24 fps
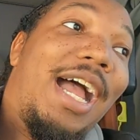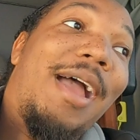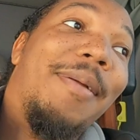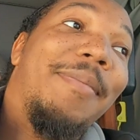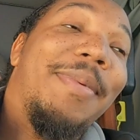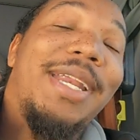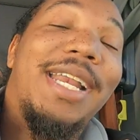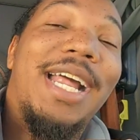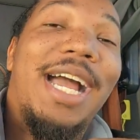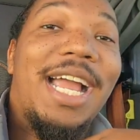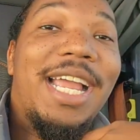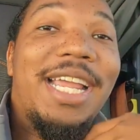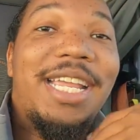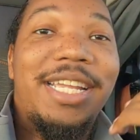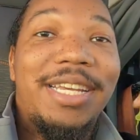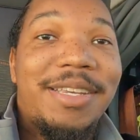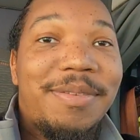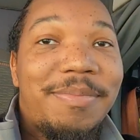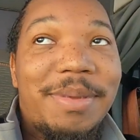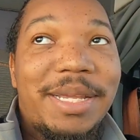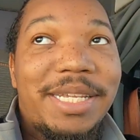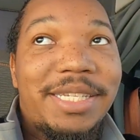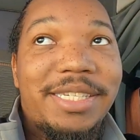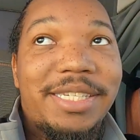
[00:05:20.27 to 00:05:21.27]
I mean, I
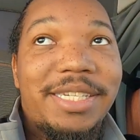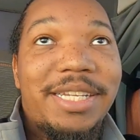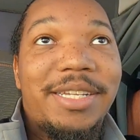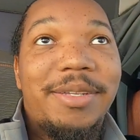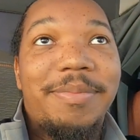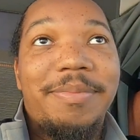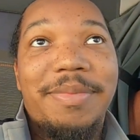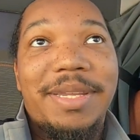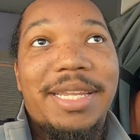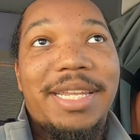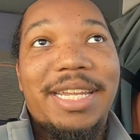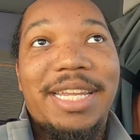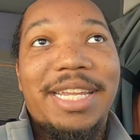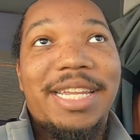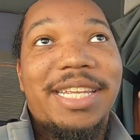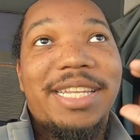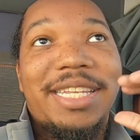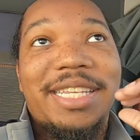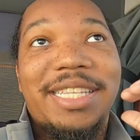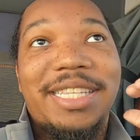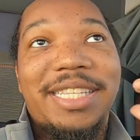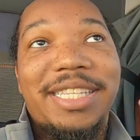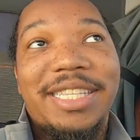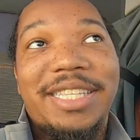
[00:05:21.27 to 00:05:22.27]
couldn't mess it up
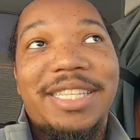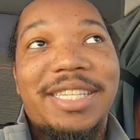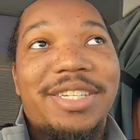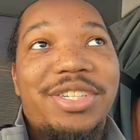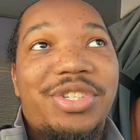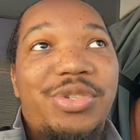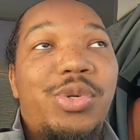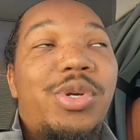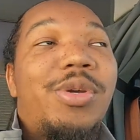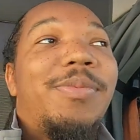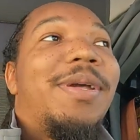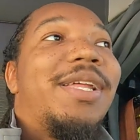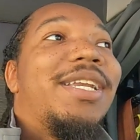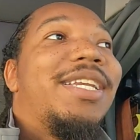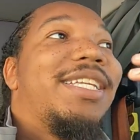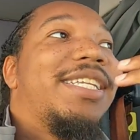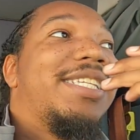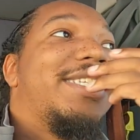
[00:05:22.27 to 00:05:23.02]
in the short amount of